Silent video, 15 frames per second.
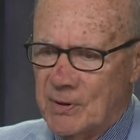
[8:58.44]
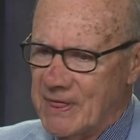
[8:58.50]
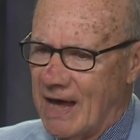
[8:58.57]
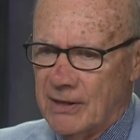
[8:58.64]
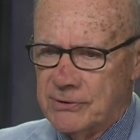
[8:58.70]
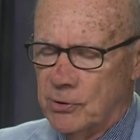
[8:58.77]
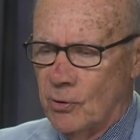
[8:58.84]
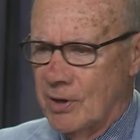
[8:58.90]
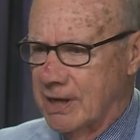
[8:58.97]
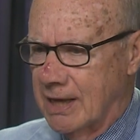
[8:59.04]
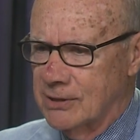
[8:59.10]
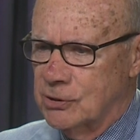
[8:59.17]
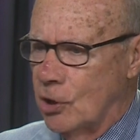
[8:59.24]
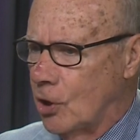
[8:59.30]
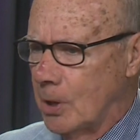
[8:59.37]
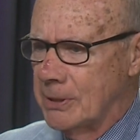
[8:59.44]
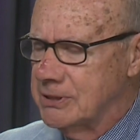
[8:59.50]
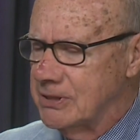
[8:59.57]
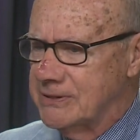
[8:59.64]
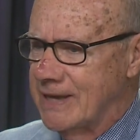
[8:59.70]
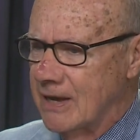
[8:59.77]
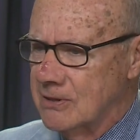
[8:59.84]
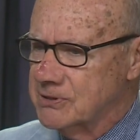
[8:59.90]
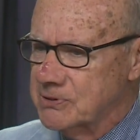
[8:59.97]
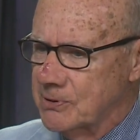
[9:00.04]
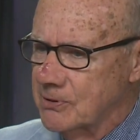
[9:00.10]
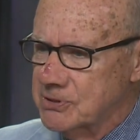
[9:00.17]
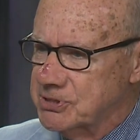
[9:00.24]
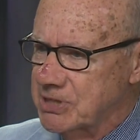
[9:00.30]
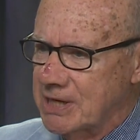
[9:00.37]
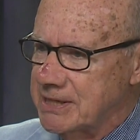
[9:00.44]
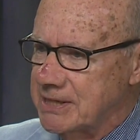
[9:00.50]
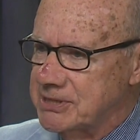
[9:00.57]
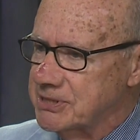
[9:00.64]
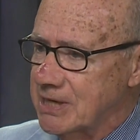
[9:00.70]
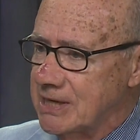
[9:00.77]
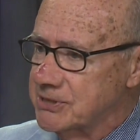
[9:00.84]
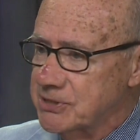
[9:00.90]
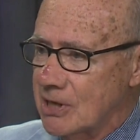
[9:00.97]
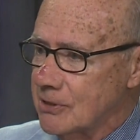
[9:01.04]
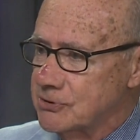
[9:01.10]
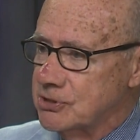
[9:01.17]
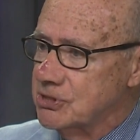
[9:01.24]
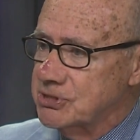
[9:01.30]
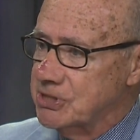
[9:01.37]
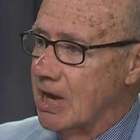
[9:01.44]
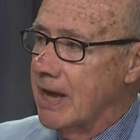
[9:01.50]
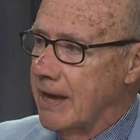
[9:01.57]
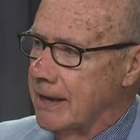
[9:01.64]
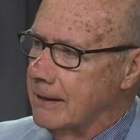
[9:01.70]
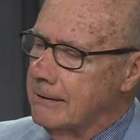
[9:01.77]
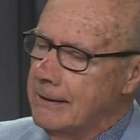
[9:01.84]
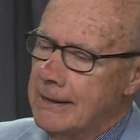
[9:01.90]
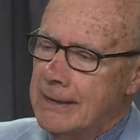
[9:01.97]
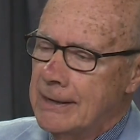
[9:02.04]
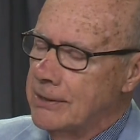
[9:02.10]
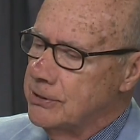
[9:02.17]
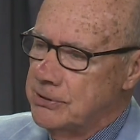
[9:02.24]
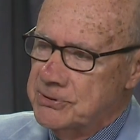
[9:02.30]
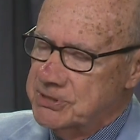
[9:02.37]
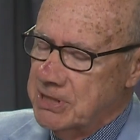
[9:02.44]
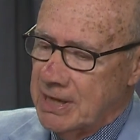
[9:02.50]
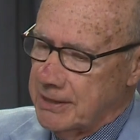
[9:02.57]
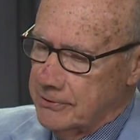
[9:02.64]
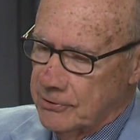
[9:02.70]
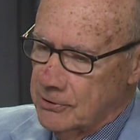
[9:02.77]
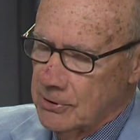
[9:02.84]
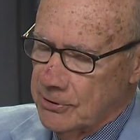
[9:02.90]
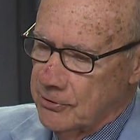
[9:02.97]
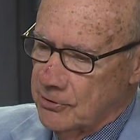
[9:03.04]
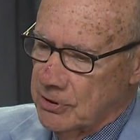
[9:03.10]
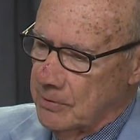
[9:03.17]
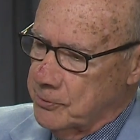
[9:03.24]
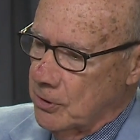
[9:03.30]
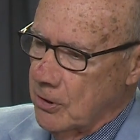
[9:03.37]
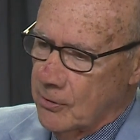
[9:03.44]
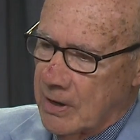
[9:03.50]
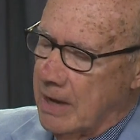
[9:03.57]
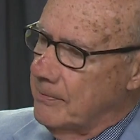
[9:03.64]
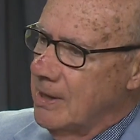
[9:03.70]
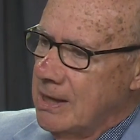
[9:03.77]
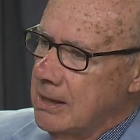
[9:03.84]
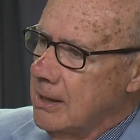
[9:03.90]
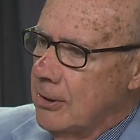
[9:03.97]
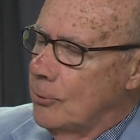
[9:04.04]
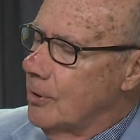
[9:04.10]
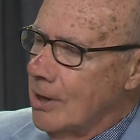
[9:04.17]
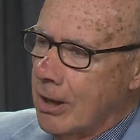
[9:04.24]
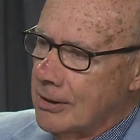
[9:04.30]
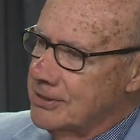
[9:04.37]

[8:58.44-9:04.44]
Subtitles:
Without going into all the details of those studies, it's all just saying, you said it earlier in the program, we all